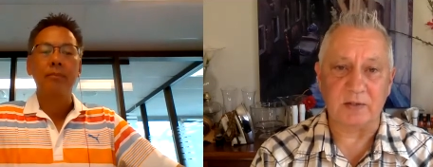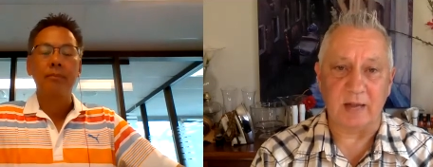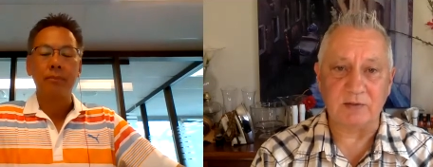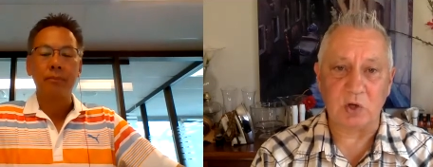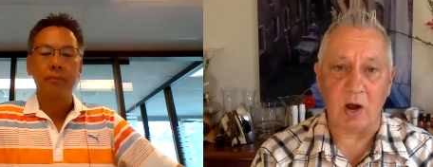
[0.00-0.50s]

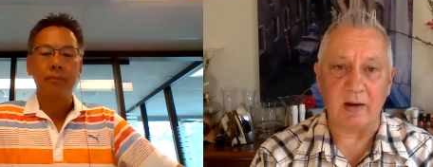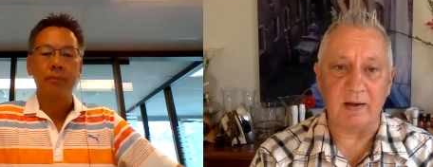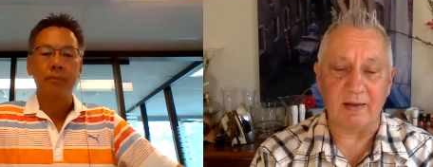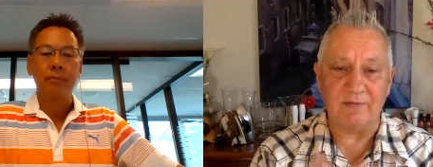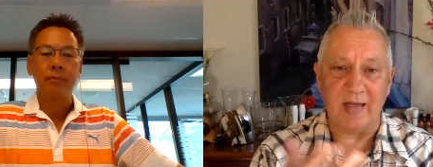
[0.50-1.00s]
Speaker 1: that's got
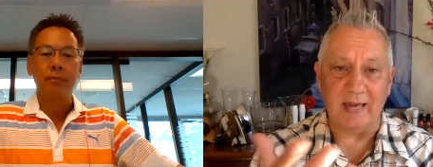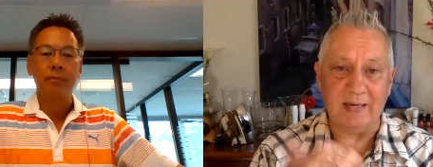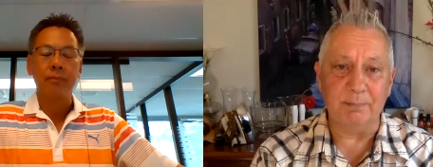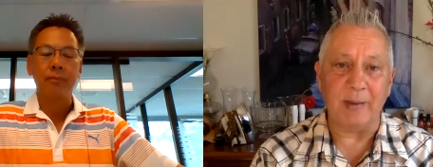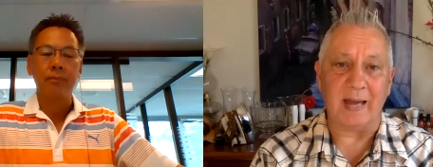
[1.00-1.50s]
to have
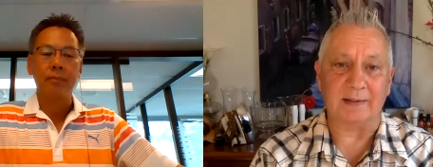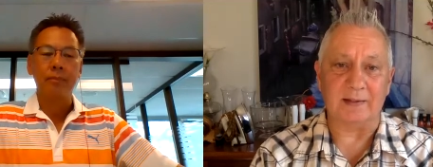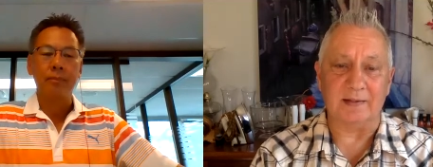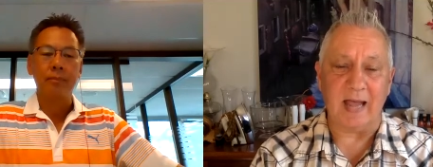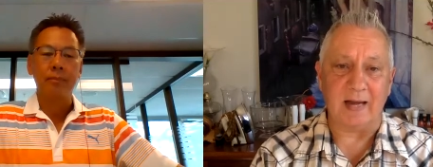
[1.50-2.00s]

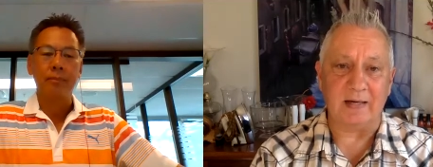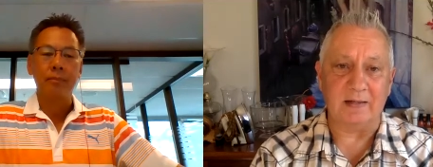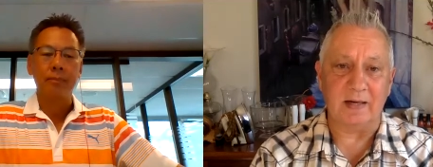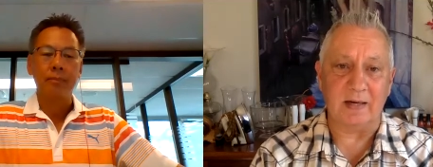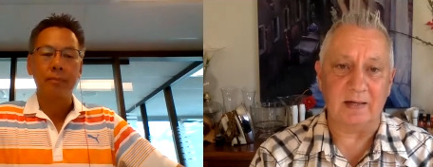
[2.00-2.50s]
impacted that
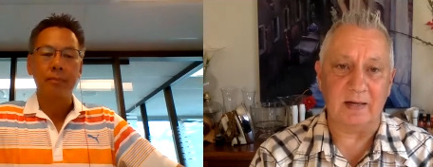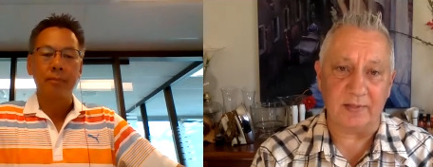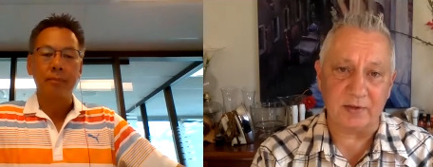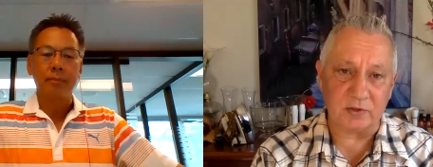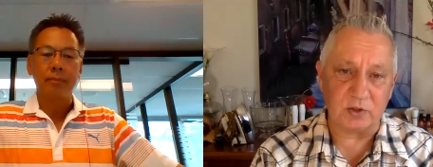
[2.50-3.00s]
and and
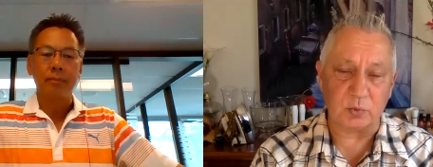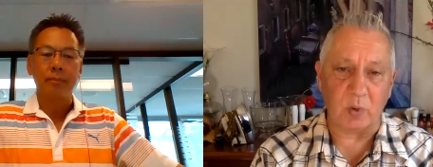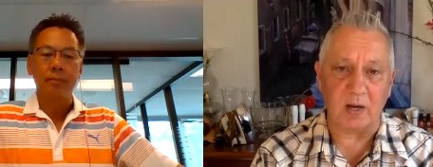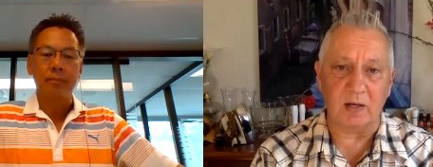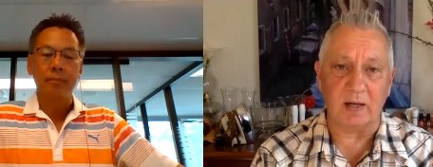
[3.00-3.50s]
others
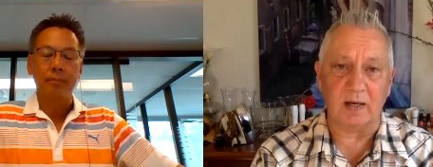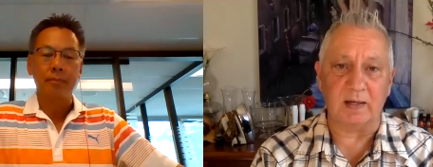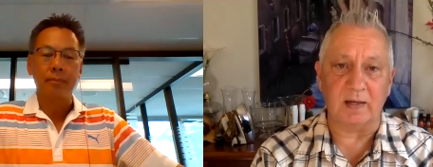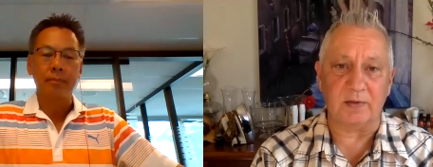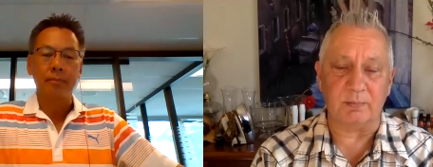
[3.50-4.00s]
as well,
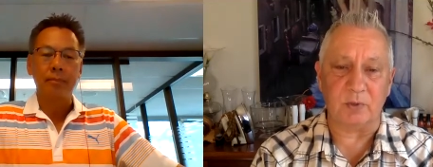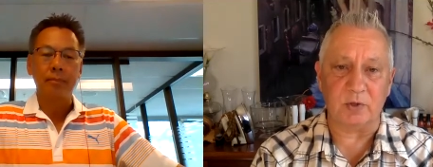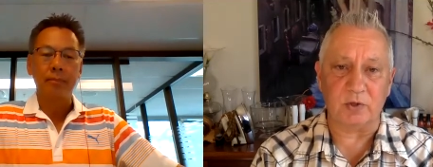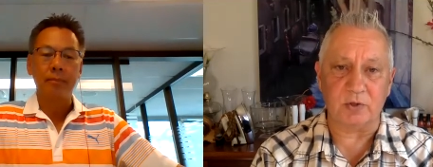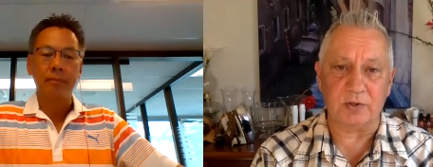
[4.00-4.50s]
uh, other
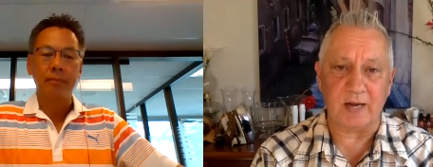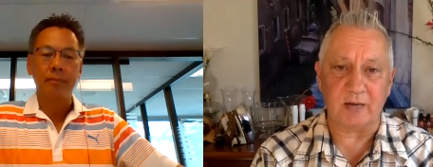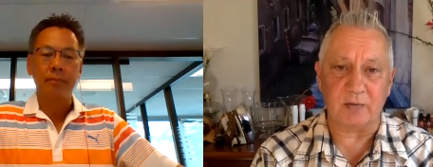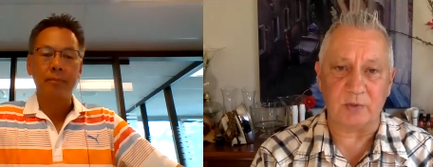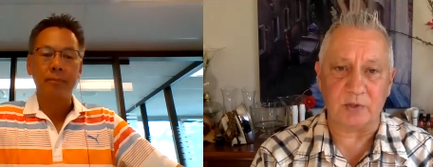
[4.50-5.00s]
mergers and
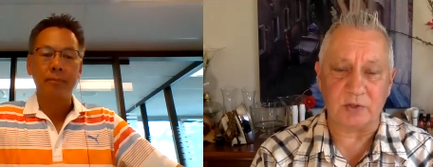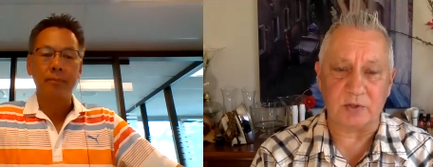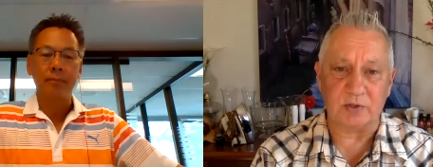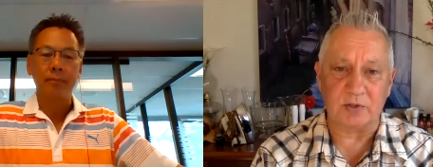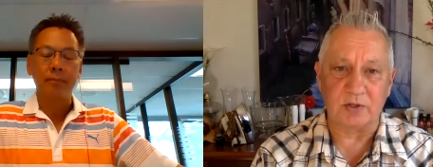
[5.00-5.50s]

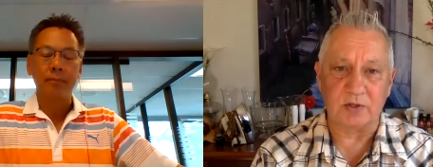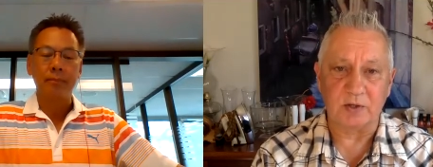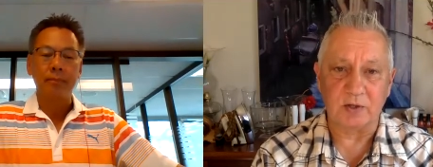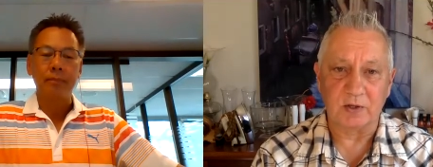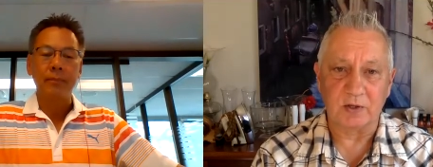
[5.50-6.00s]
acquisitions.
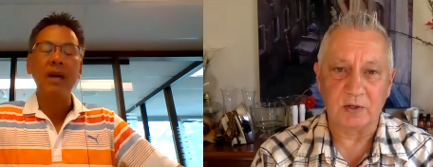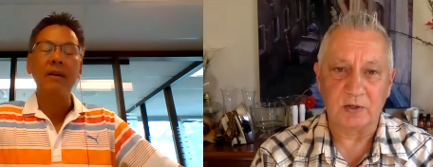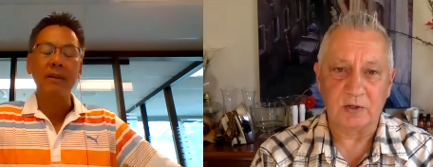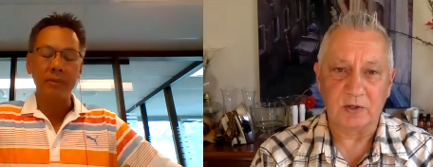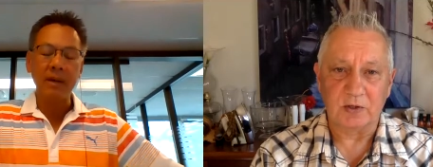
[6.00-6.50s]

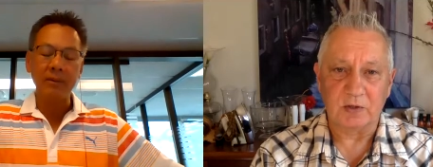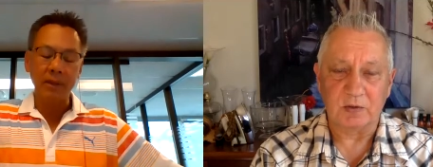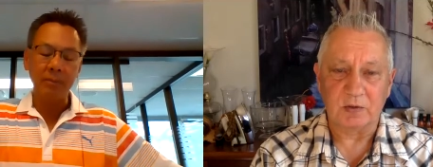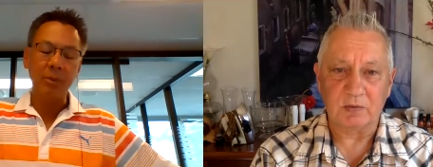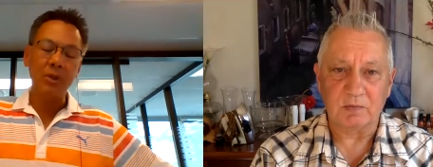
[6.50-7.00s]
Speaker 2: Yeah, that, that,
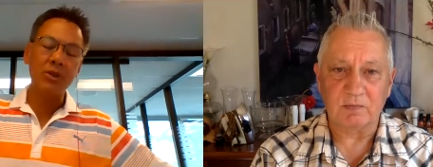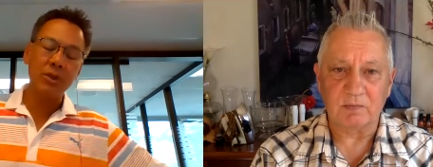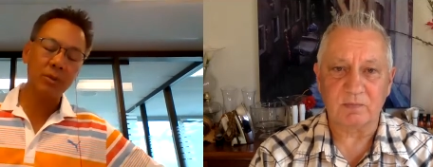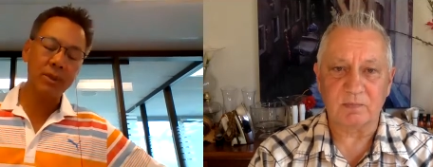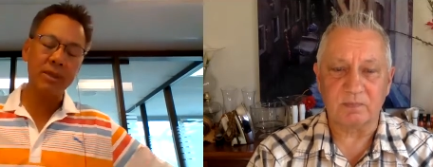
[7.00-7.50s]
that
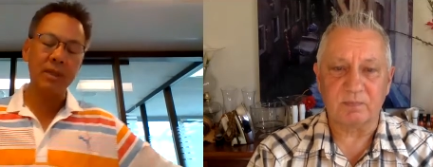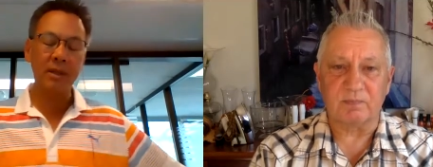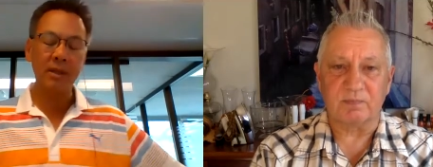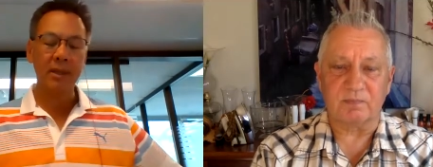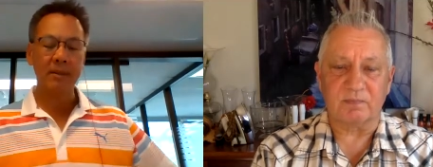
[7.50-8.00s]
merger was
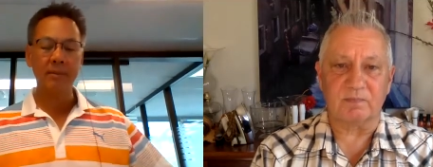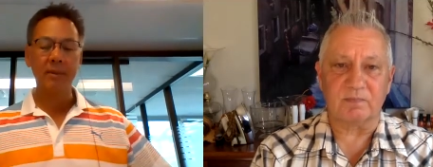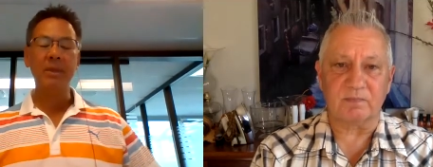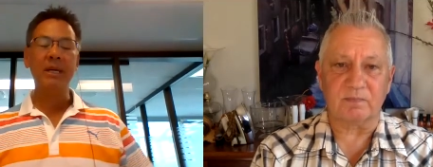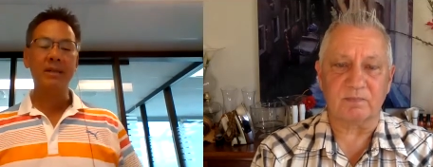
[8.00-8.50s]
the uh,
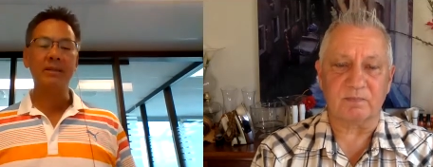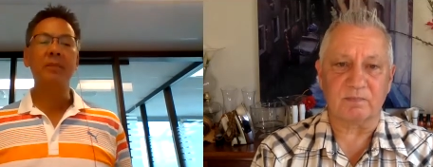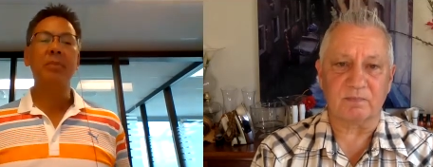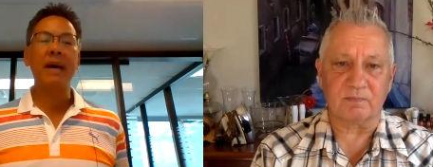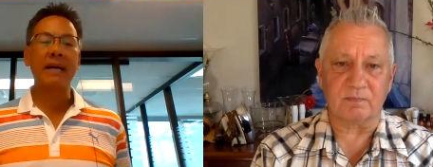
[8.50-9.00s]
the biggest
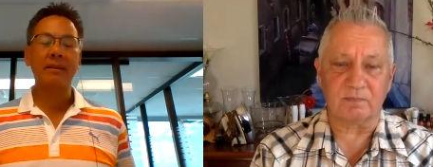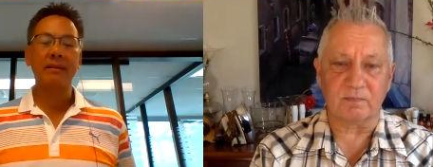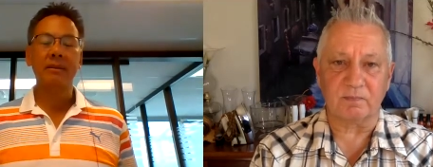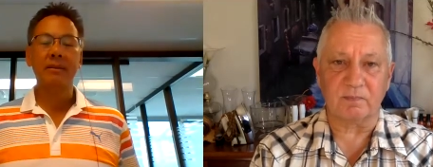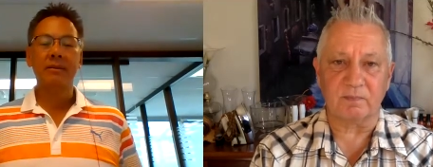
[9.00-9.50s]
impact
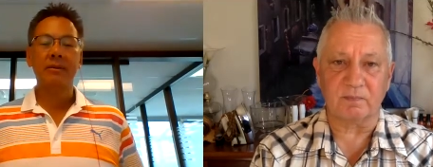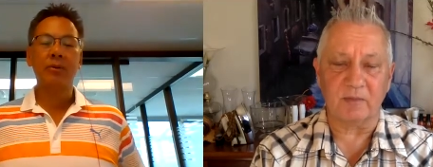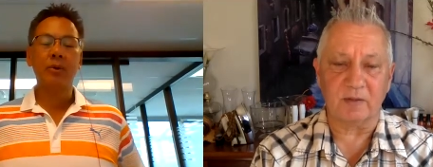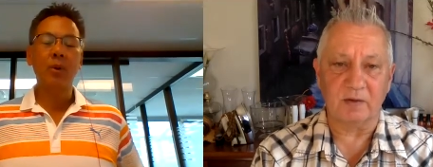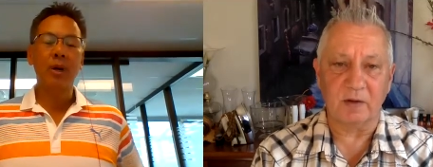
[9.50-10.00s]
uh,
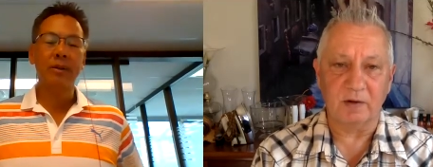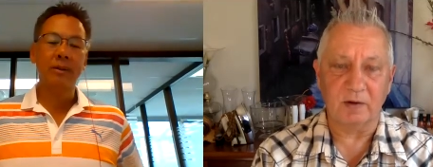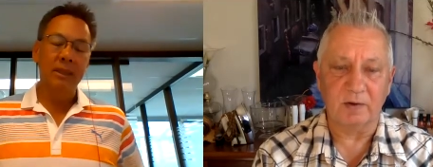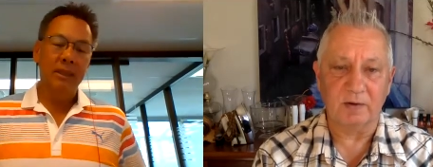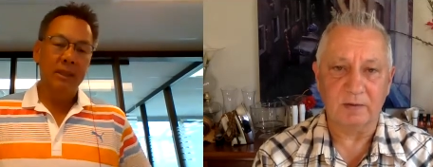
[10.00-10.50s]
through
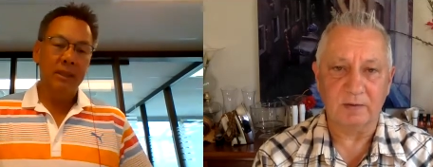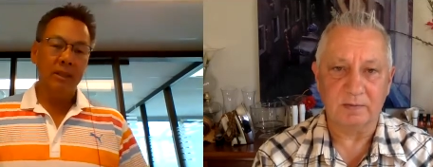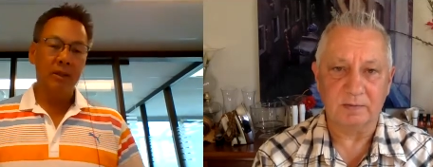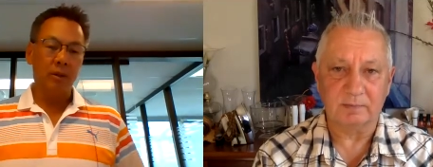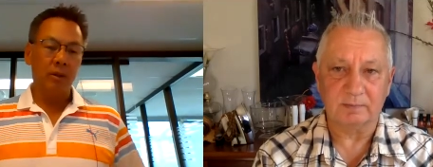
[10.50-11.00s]
on,
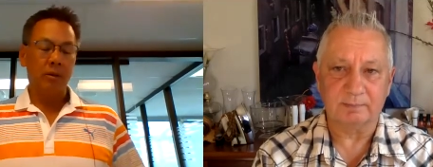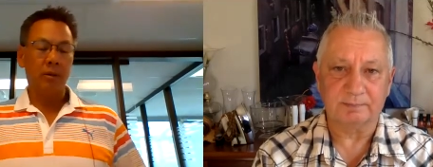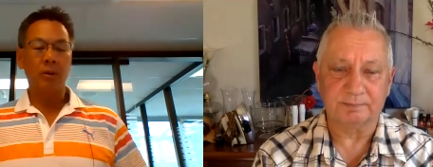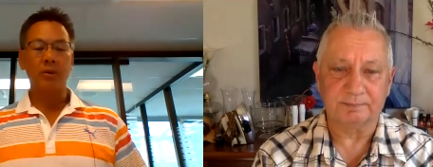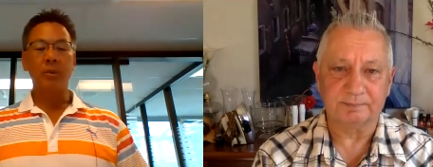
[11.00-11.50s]
you know,
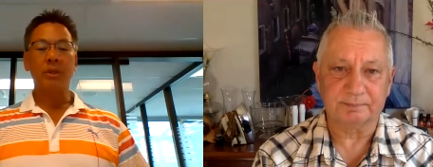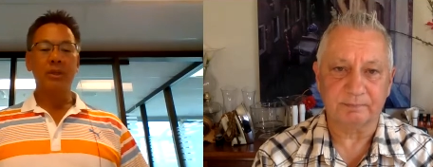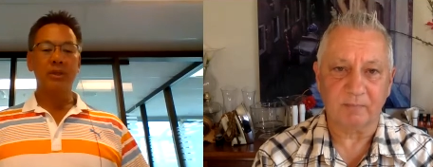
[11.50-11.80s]
close to a million